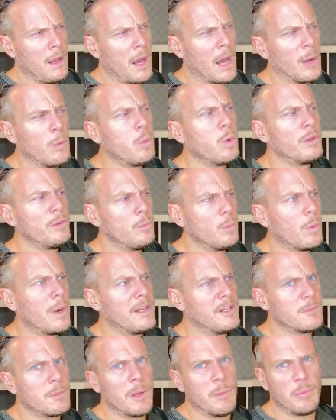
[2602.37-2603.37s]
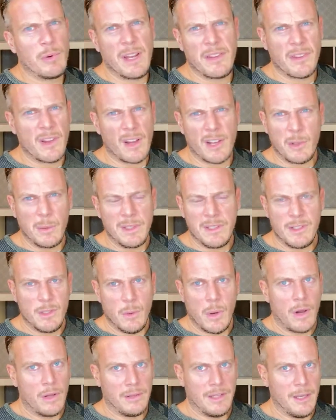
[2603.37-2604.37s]
wouldn't waste my breath arguing too
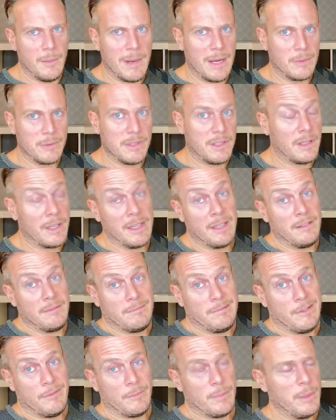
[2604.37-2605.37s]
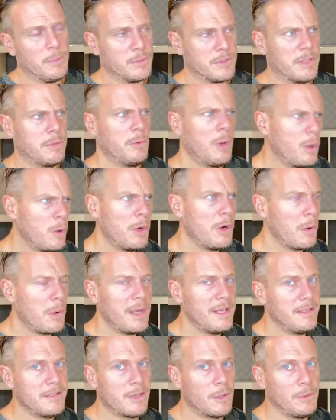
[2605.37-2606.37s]
hotly about it. Like, if people said, no,
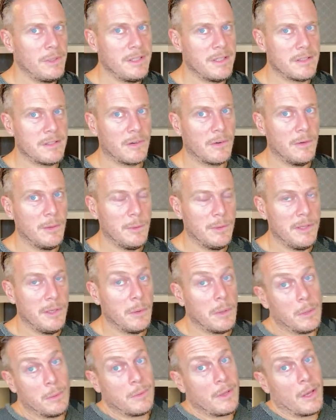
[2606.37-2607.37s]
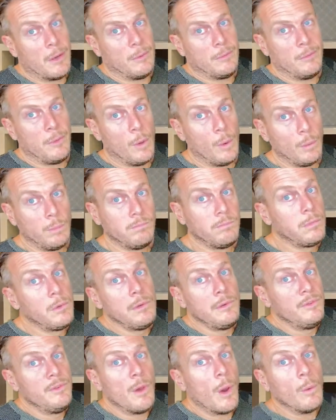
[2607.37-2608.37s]
I totally disagree with you, I would go, oh,
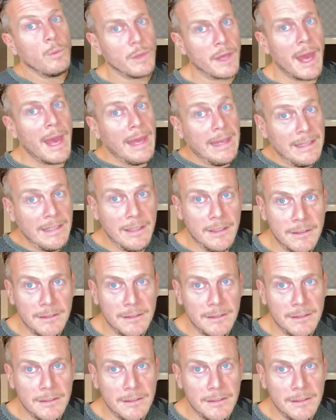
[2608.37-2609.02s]
okay,